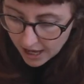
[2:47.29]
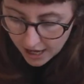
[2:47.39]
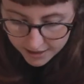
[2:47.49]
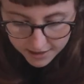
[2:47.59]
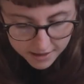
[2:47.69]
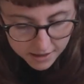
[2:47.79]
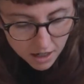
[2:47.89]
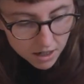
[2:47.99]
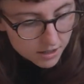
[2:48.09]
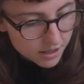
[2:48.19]
and
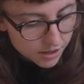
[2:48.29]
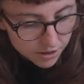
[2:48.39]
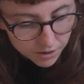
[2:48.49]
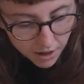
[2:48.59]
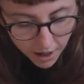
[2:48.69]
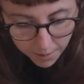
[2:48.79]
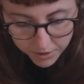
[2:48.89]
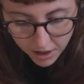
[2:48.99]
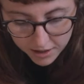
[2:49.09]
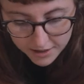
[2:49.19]
start to
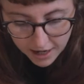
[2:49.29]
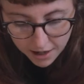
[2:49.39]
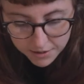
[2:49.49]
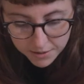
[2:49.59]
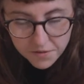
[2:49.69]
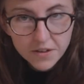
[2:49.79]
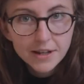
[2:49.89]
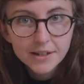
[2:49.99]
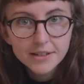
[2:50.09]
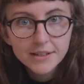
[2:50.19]
cut out some
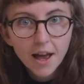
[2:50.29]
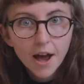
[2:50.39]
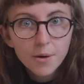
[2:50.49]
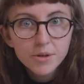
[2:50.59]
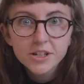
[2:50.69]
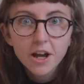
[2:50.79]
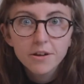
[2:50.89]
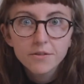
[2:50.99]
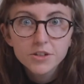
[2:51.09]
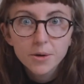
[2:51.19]
things which kind
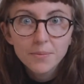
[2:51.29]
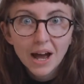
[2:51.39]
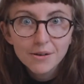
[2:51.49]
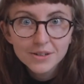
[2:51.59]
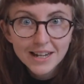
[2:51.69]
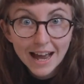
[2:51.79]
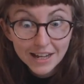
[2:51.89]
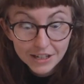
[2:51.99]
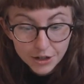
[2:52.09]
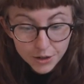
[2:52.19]
of jump out
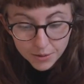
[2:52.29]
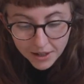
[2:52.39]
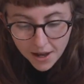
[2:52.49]
at you.